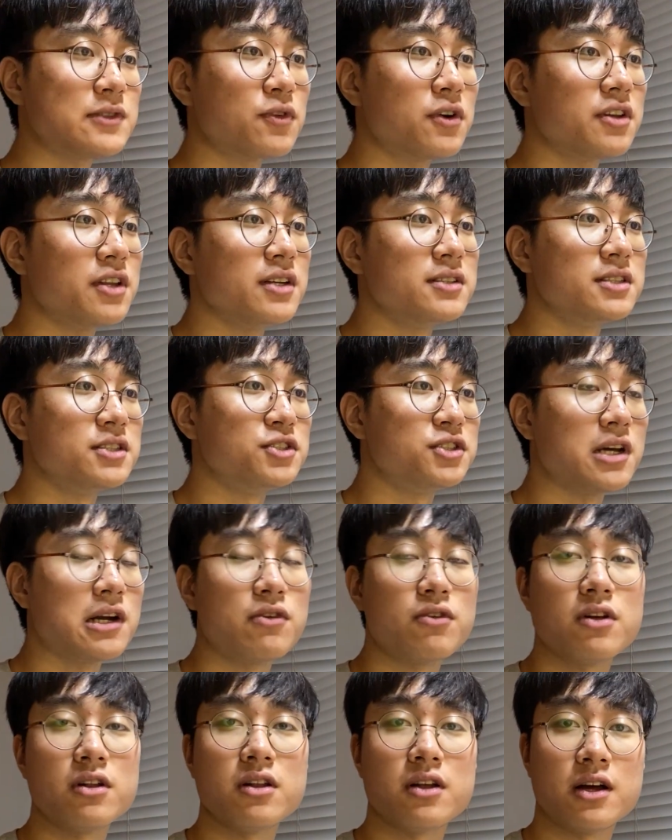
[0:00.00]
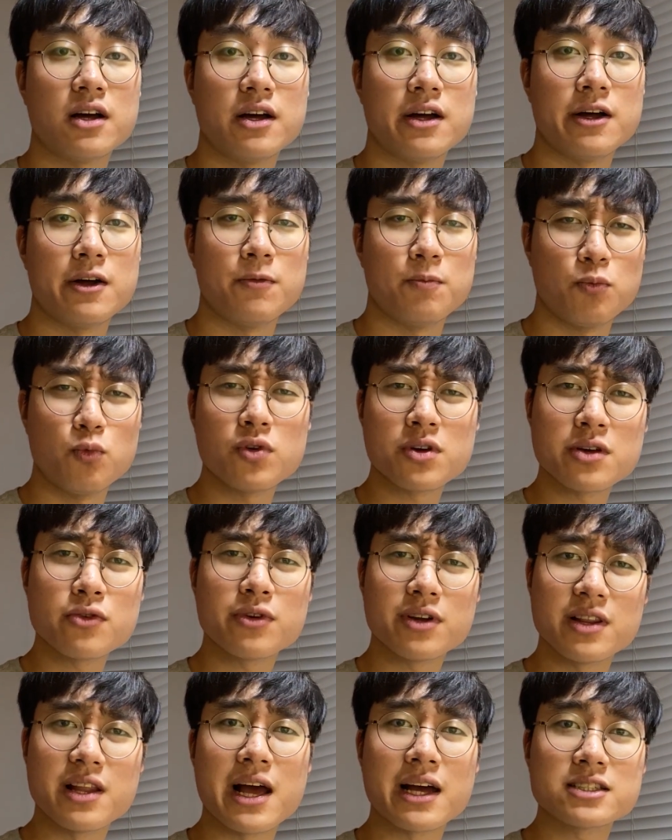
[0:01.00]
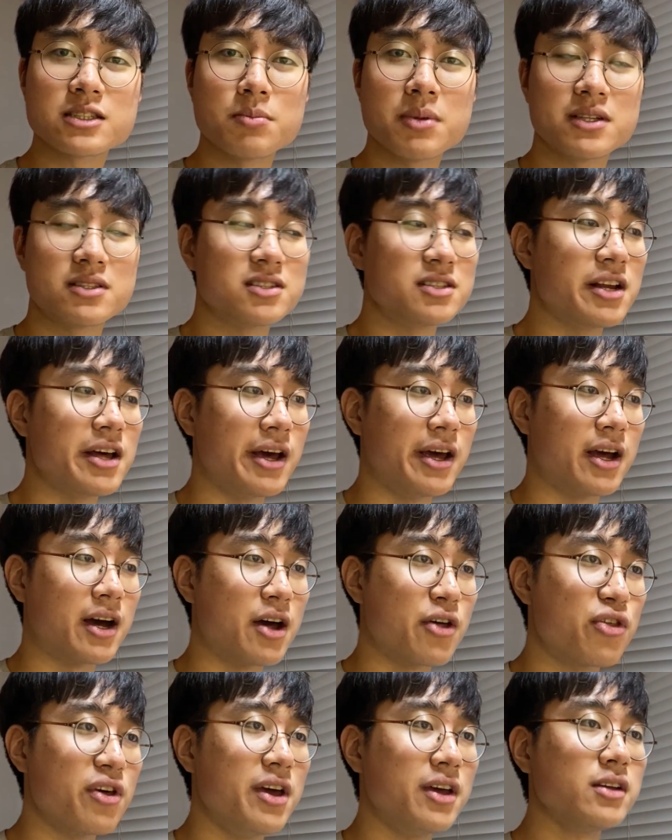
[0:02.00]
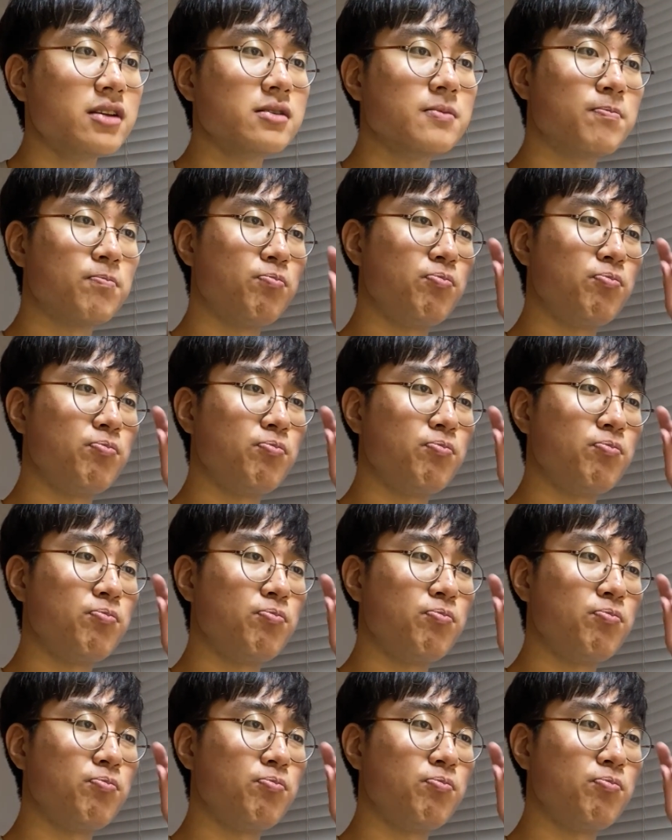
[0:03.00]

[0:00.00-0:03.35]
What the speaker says: for things in general, we can relax a bit today, I think,